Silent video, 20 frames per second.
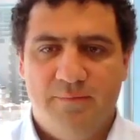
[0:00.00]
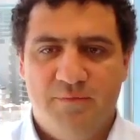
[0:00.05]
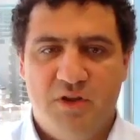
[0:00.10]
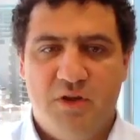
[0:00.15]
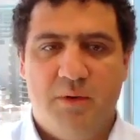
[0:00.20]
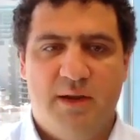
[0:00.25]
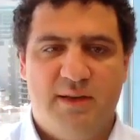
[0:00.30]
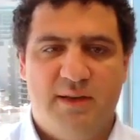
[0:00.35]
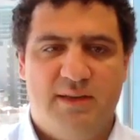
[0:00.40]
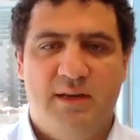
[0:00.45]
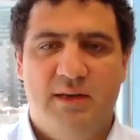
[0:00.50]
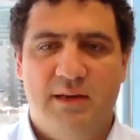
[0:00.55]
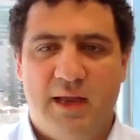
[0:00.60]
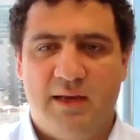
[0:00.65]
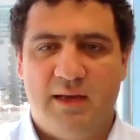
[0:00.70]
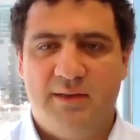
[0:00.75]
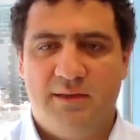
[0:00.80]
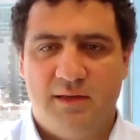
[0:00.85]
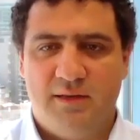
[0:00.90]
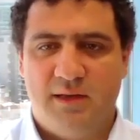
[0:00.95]
US
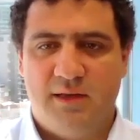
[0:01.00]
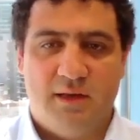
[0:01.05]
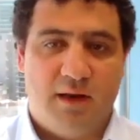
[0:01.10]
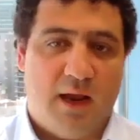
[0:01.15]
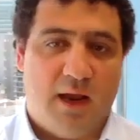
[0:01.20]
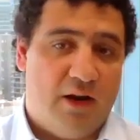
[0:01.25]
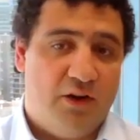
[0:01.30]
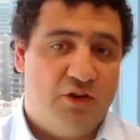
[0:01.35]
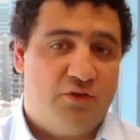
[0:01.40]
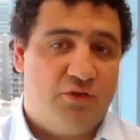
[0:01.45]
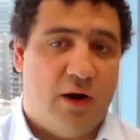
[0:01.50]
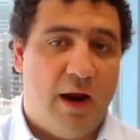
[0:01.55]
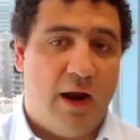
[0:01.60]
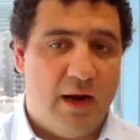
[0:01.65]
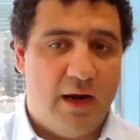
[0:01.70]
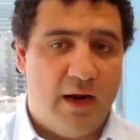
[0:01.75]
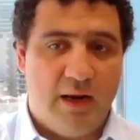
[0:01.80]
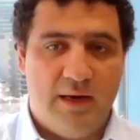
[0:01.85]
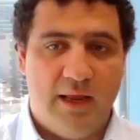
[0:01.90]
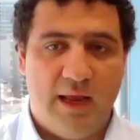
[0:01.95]
indexes and
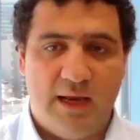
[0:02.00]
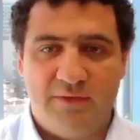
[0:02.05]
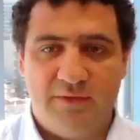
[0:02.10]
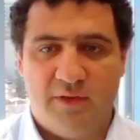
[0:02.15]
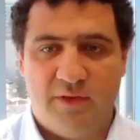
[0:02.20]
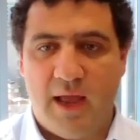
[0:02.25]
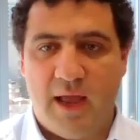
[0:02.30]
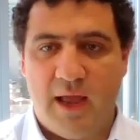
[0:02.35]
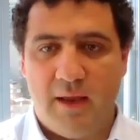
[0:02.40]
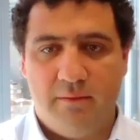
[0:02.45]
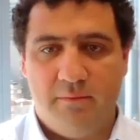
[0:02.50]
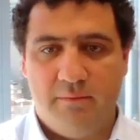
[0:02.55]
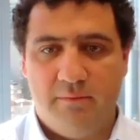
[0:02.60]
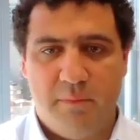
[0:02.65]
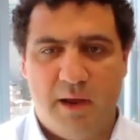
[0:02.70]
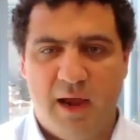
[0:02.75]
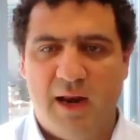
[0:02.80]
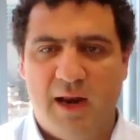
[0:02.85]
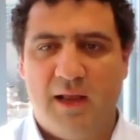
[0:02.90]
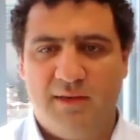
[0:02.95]
Australian index for that
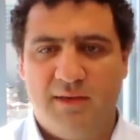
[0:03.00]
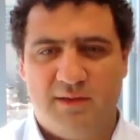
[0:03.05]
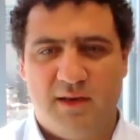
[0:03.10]
matter.